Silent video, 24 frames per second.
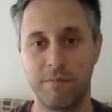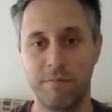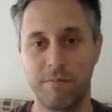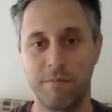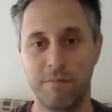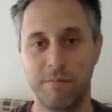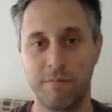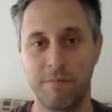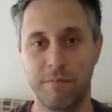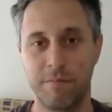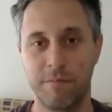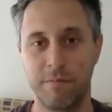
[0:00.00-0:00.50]

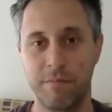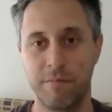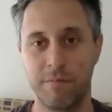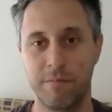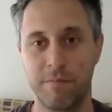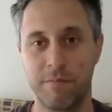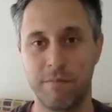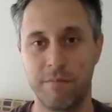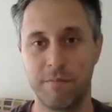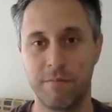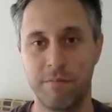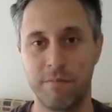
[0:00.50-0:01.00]

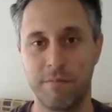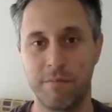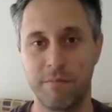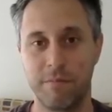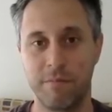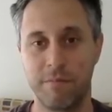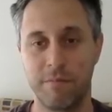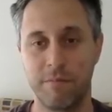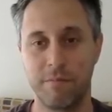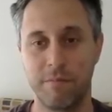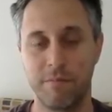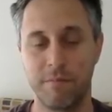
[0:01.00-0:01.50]

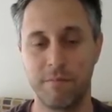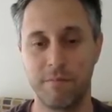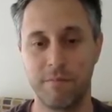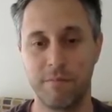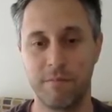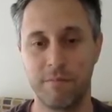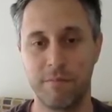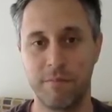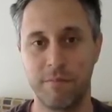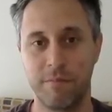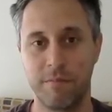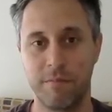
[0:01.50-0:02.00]

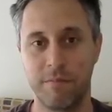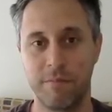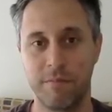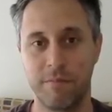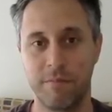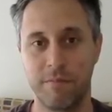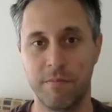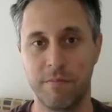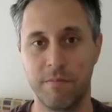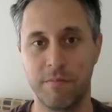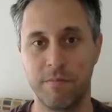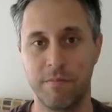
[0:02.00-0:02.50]

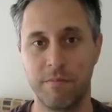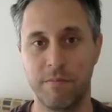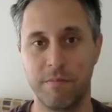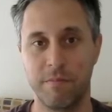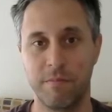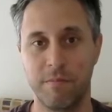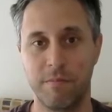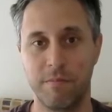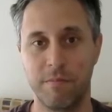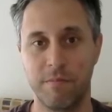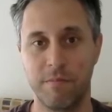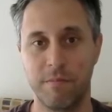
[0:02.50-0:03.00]

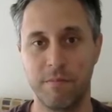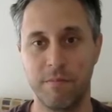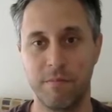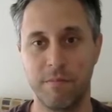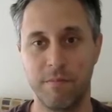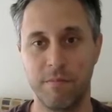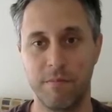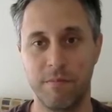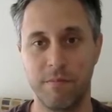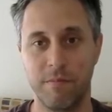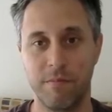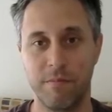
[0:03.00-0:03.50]

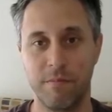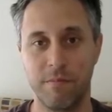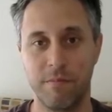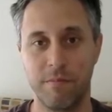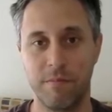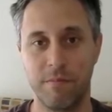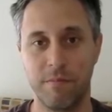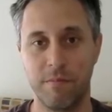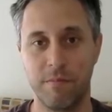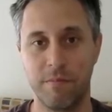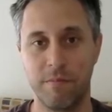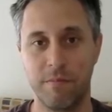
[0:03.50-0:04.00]

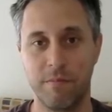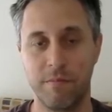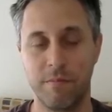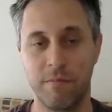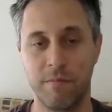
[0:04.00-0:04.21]
[no speech]